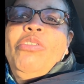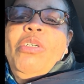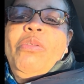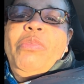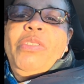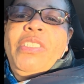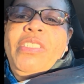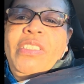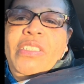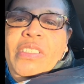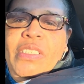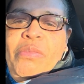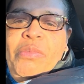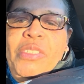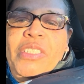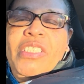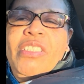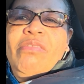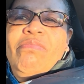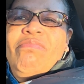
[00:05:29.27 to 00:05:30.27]
It
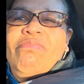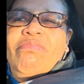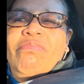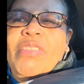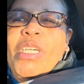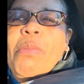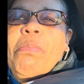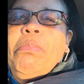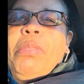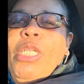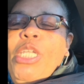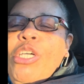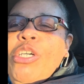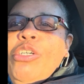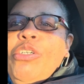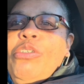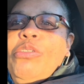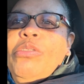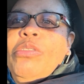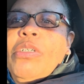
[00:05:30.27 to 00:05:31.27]
was a
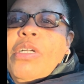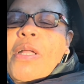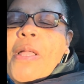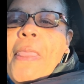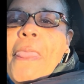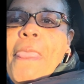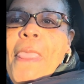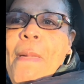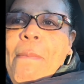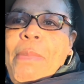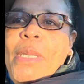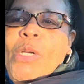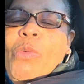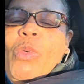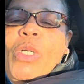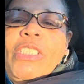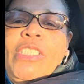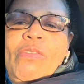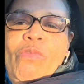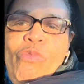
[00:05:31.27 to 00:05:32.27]
blue, but it
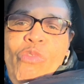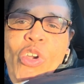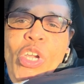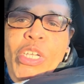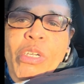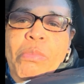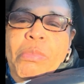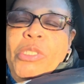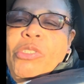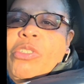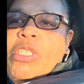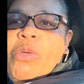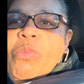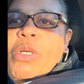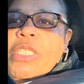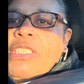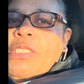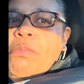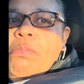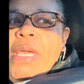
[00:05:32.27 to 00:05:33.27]
wasn't royal blue and it
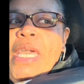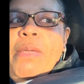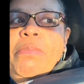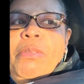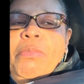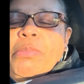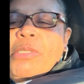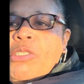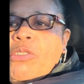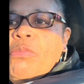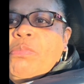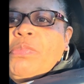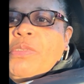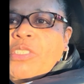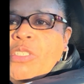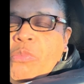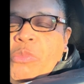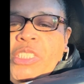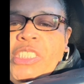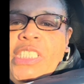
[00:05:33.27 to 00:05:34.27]
wasn't baby blue.
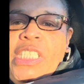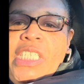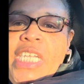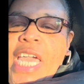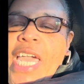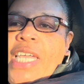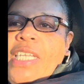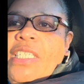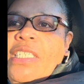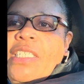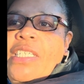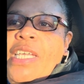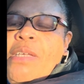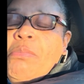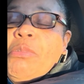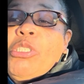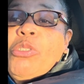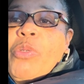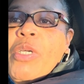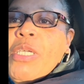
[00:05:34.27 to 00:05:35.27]
So it was in that in
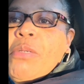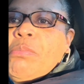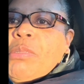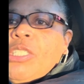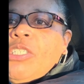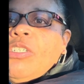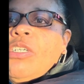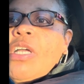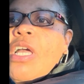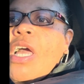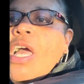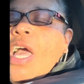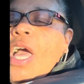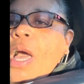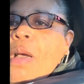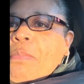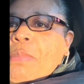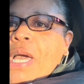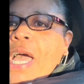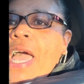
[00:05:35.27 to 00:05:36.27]
between blue.
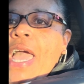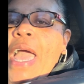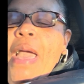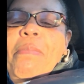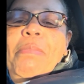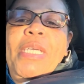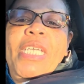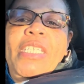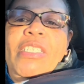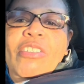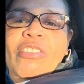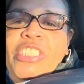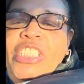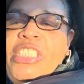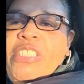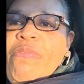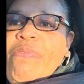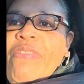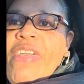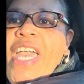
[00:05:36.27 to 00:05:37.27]
But I had me a little
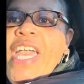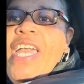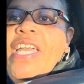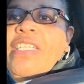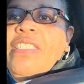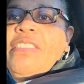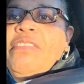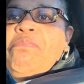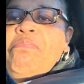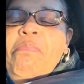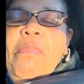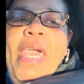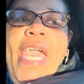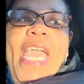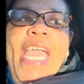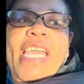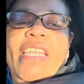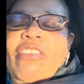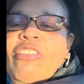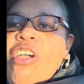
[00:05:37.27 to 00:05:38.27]
Chevette.
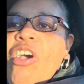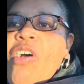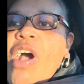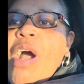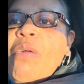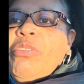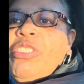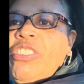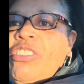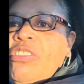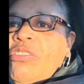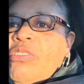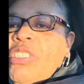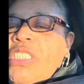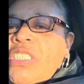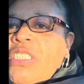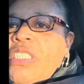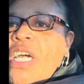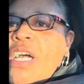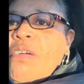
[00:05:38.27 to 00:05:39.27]
Man, no, I was doing
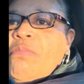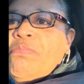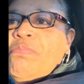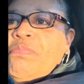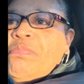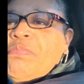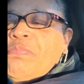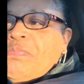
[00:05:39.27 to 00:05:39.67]
something.